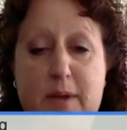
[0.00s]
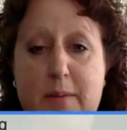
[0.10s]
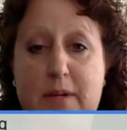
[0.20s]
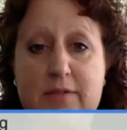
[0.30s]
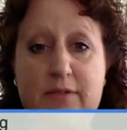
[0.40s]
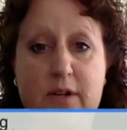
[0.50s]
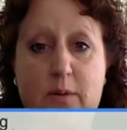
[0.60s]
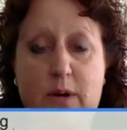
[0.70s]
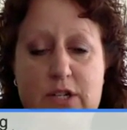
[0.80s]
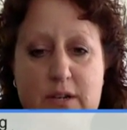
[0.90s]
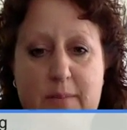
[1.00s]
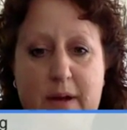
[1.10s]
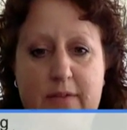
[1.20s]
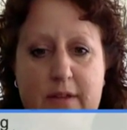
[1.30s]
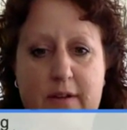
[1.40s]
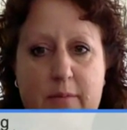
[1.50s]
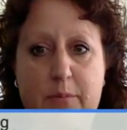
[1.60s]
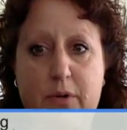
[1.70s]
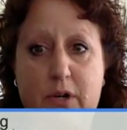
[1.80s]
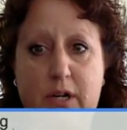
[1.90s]
maybe a different question about the
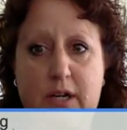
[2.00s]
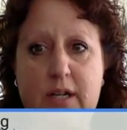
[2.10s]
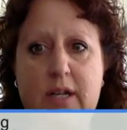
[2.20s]
book,